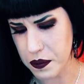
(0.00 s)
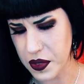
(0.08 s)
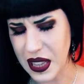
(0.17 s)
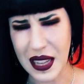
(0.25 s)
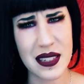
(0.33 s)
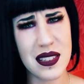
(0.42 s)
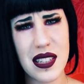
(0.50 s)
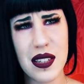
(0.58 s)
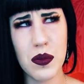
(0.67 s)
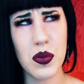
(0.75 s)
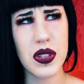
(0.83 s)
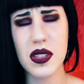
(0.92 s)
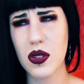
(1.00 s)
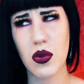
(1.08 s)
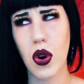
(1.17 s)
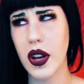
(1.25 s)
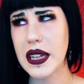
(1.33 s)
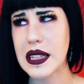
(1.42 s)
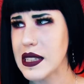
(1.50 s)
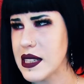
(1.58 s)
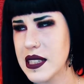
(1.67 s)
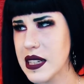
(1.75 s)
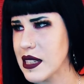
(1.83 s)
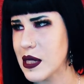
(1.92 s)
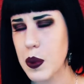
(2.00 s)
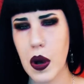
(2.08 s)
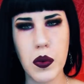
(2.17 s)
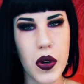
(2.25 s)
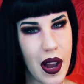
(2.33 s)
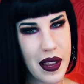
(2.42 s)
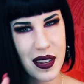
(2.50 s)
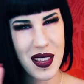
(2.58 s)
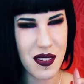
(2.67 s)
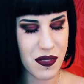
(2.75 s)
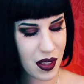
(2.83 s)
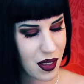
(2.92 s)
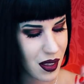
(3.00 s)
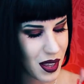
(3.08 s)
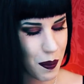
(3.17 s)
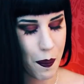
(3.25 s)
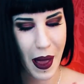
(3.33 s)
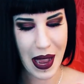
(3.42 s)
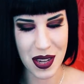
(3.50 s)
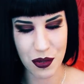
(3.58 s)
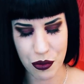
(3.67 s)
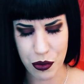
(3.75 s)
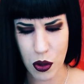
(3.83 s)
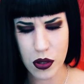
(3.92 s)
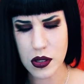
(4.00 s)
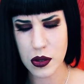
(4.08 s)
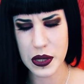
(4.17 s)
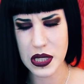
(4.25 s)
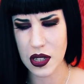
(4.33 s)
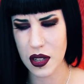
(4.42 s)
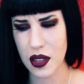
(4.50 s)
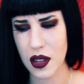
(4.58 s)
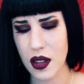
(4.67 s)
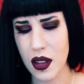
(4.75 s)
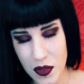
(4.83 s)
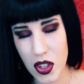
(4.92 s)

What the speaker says: London was chronically sick as well. We're kind of giving it back and forth to each other.